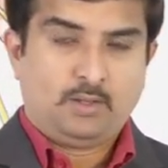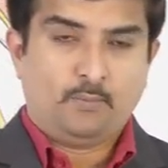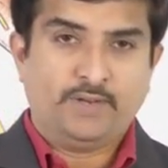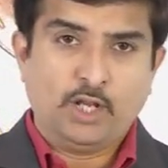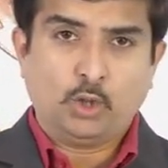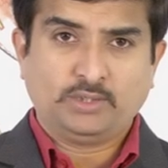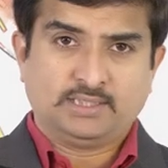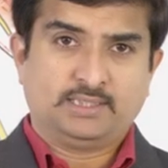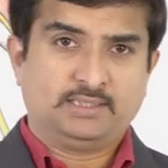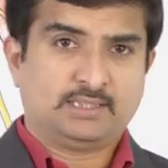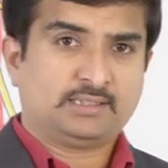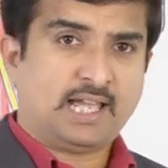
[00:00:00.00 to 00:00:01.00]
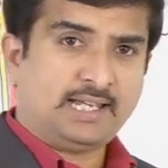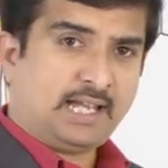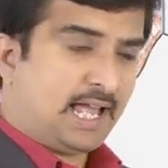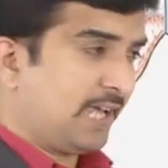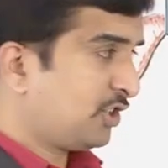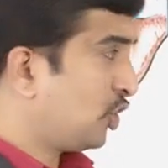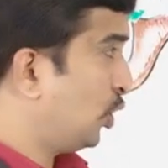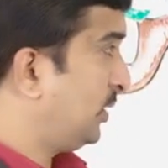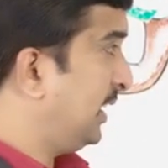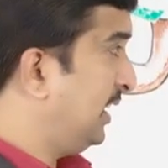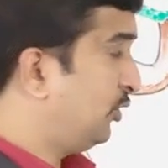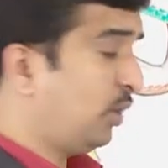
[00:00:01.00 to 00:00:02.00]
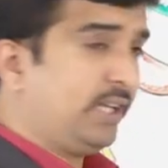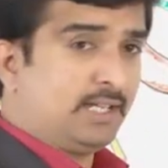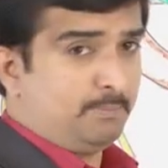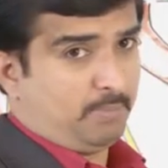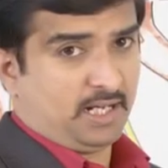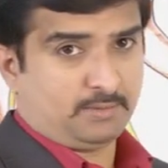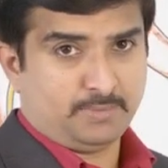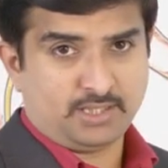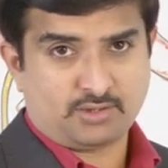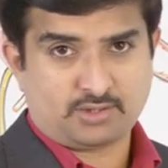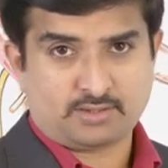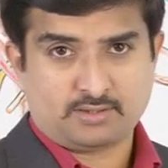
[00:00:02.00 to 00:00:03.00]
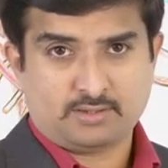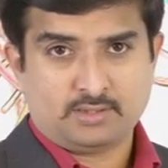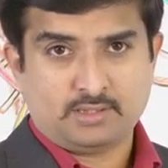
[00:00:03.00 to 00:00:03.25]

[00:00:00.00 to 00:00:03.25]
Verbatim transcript: We know that the thigh has totally three compartments: